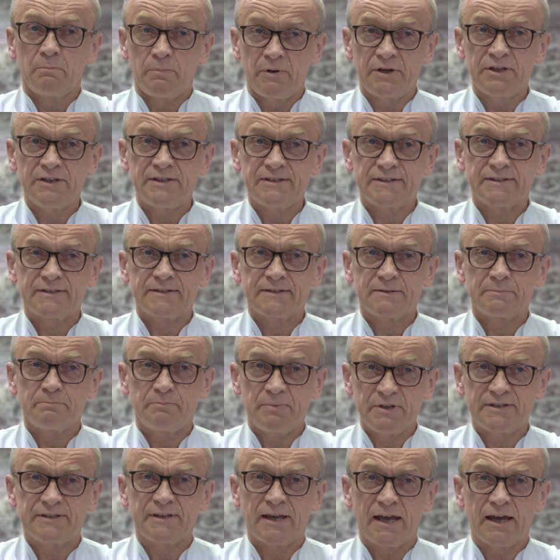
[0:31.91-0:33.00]
Please
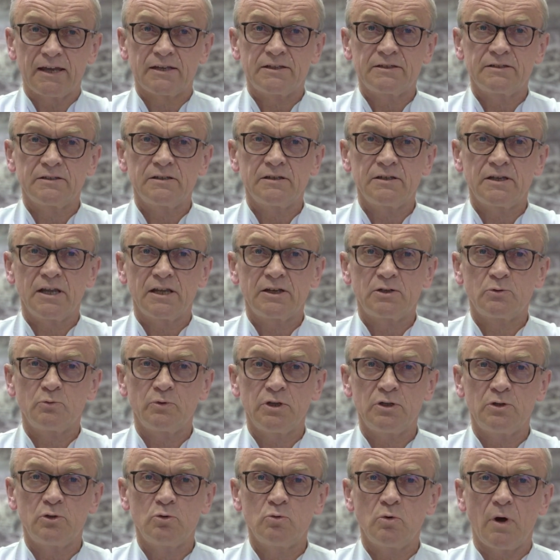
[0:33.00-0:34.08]
be certain that
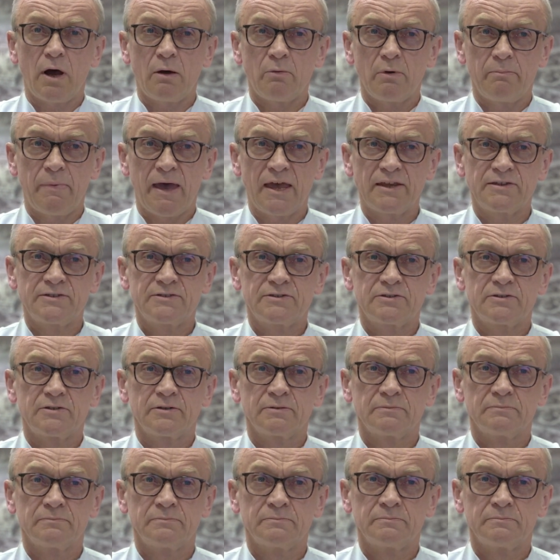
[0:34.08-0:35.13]
we do our best.